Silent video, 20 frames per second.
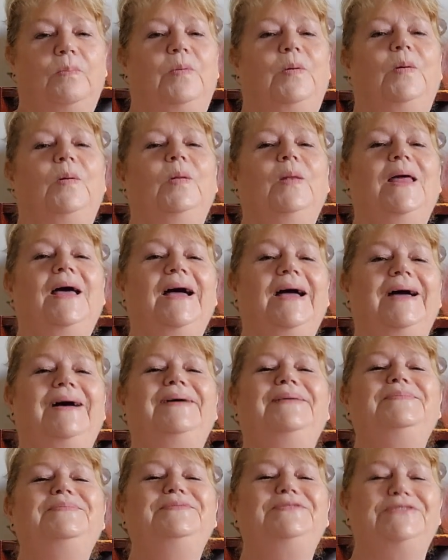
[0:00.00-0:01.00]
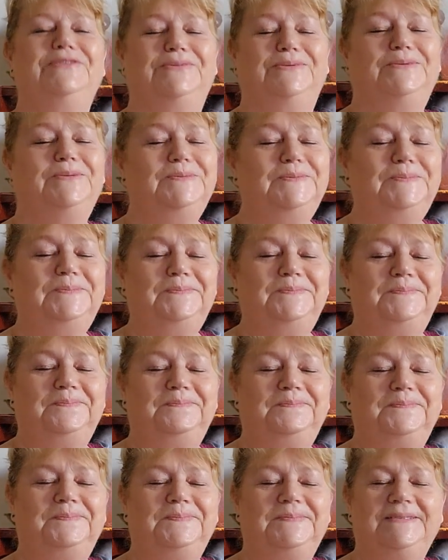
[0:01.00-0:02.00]
Paula Abdul.
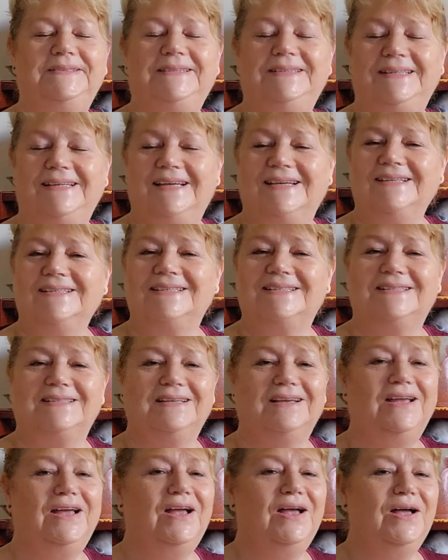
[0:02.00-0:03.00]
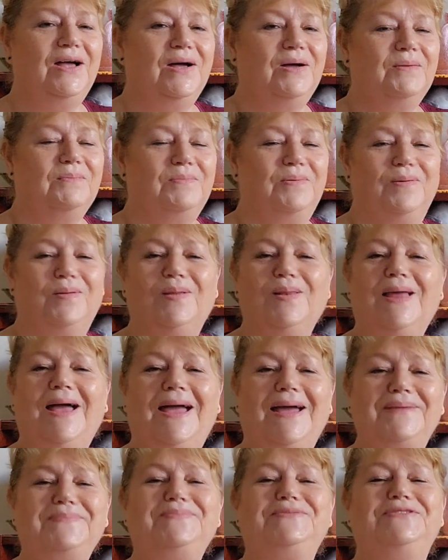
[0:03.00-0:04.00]
Yes, Paula
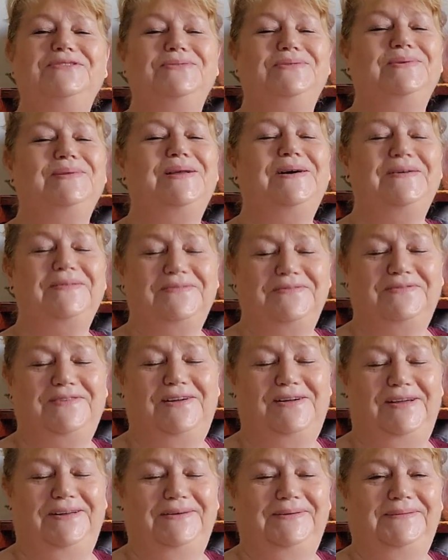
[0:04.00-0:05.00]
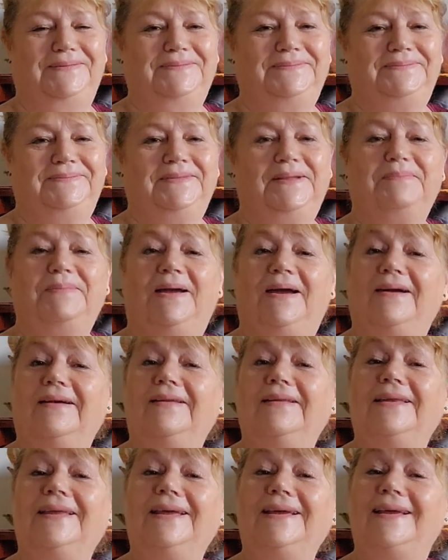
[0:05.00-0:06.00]
Abdul on vinyl.
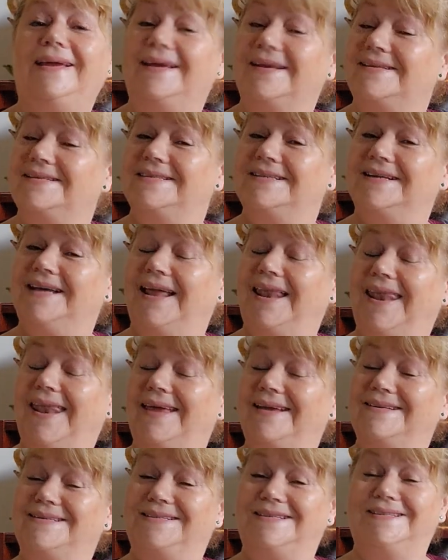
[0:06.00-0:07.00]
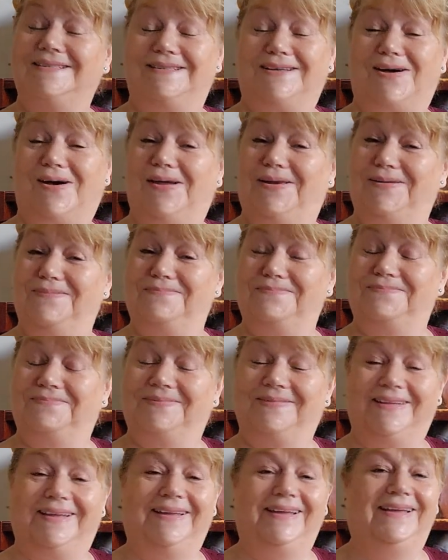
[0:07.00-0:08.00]
Apparently it's a collector's item,
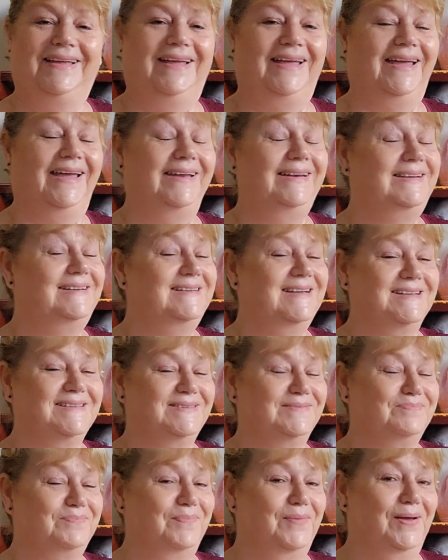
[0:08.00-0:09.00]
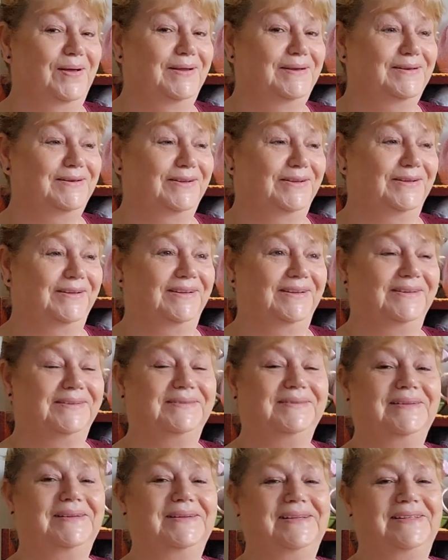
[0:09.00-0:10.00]
and he doesn't mind her.
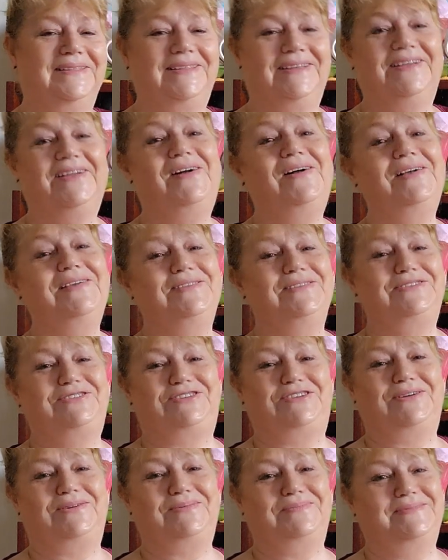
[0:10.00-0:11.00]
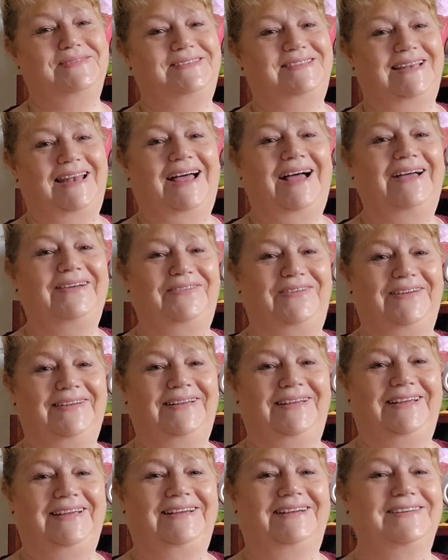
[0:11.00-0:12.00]
The guy in the shop was laughing
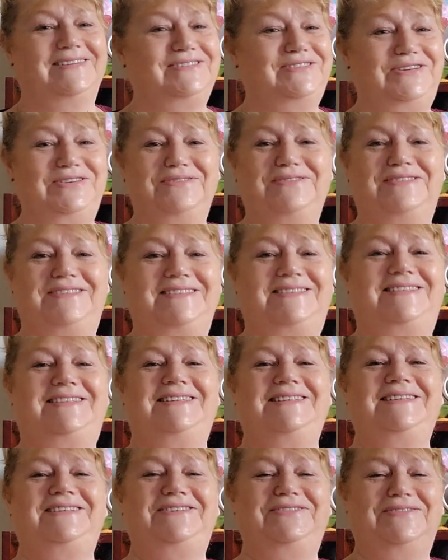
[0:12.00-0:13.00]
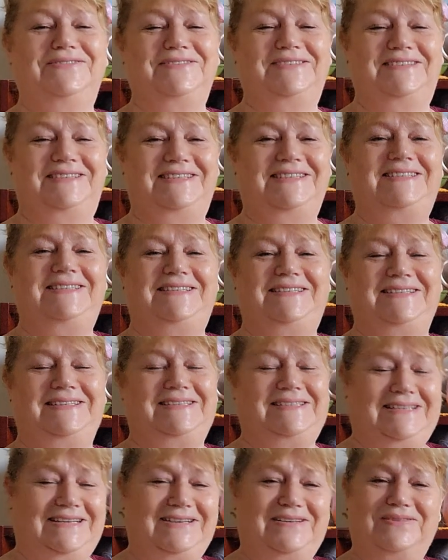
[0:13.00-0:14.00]
because you're
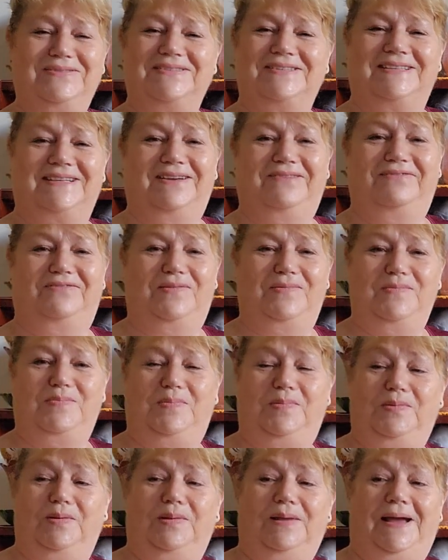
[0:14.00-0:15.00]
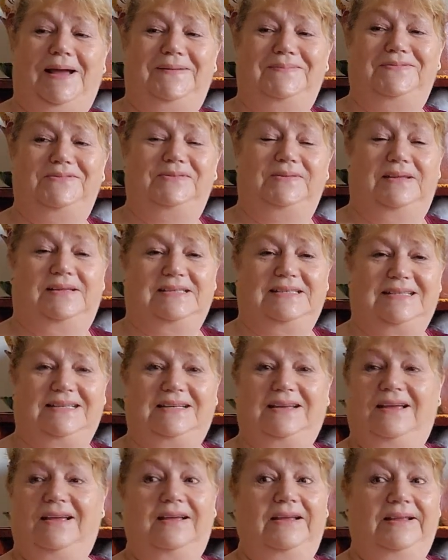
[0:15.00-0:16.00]
distancing yourself from Paula Abdul. I said,
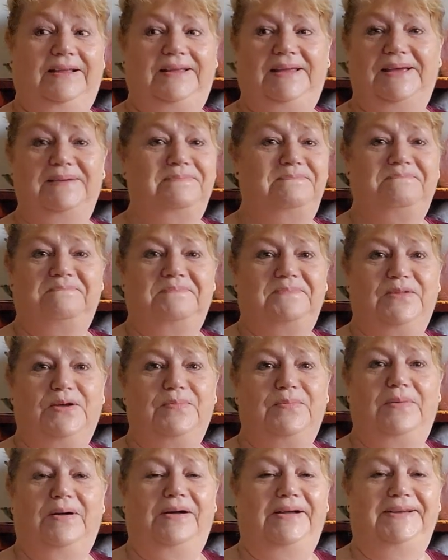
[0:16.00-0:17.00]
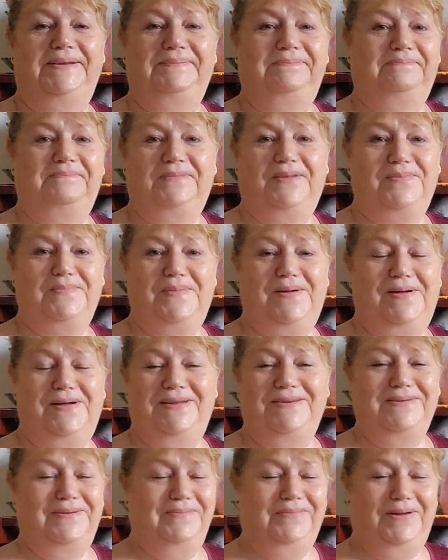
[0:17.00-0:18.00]
yep, not mine, not
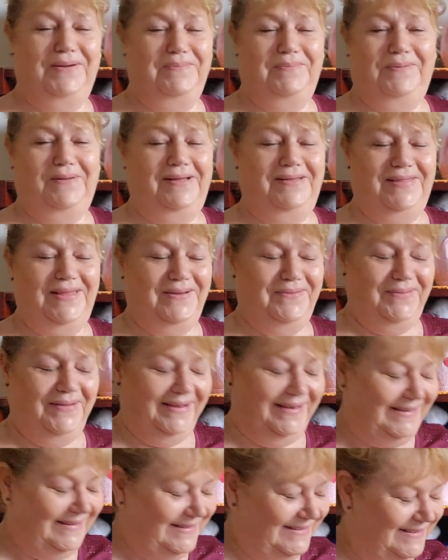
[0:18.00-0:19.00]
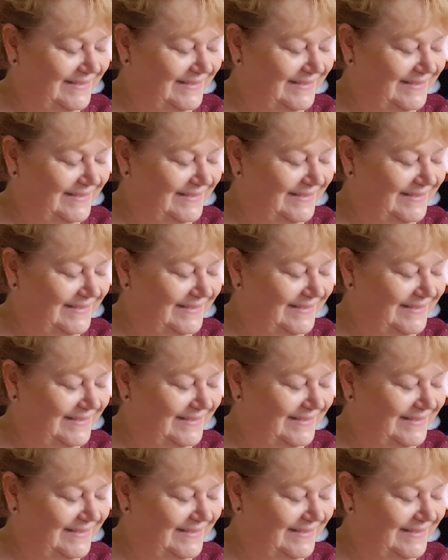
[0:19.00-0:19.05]
mine. I'm not buying that one.